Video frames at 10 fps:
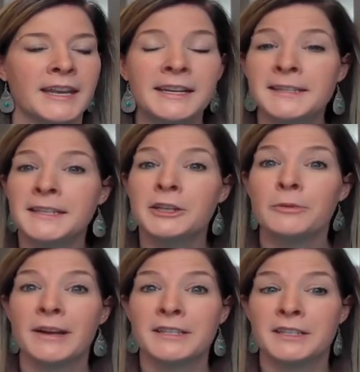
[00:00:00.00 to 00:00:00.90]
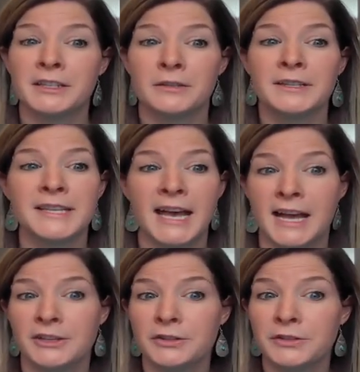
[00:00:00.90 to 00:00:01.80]
The next thing you'll want to do is
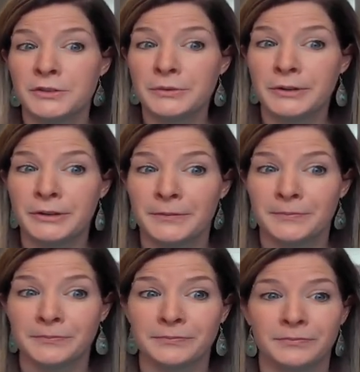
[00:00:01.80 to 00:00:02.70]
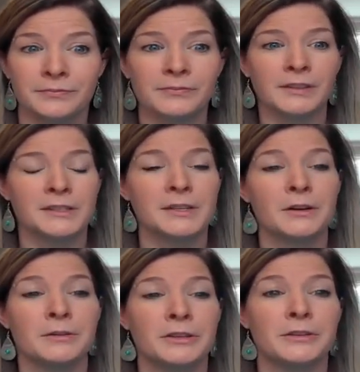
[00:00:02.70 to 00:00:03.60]
add your school.
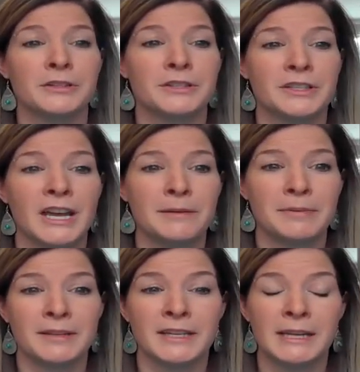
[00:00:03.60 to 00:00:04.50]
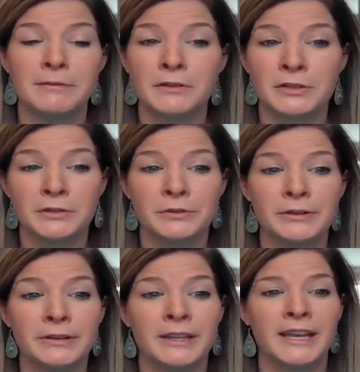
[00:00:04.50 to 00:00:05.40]
So you could type in the name of your
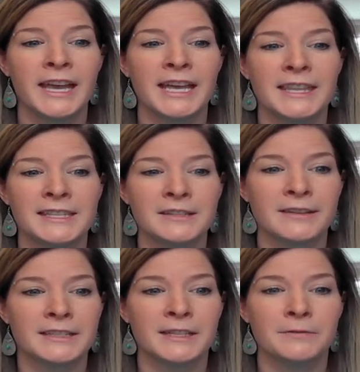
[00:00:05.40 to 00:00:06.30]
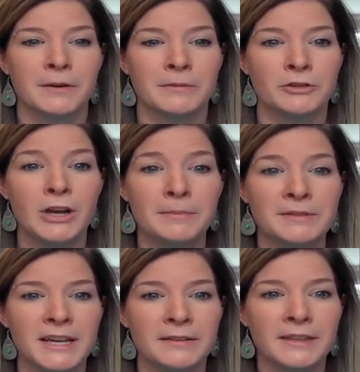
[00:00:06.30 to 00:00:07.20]
school and then select it from the
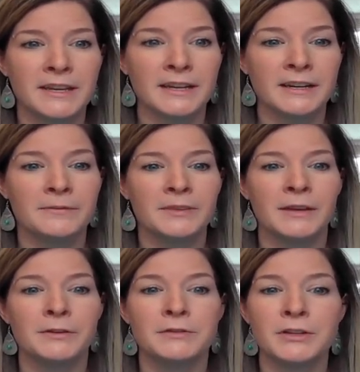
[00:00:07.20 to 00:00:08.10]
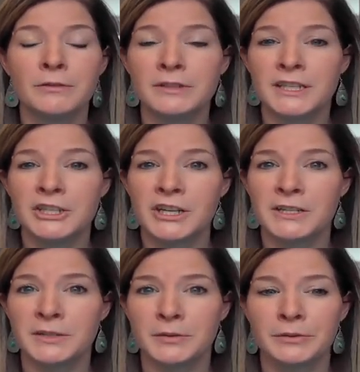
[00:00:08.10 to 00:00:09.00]
drop down there. If you don't teach
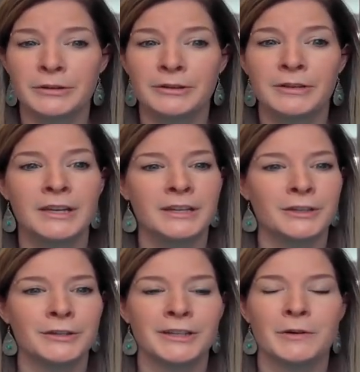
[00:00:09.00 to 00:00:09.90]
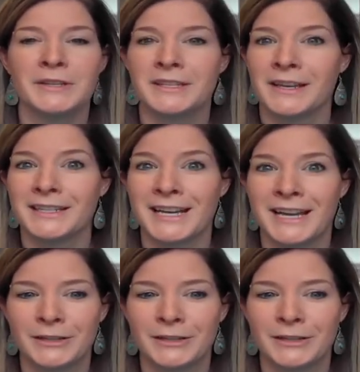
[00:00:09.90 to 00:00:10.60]
at a school, you can always select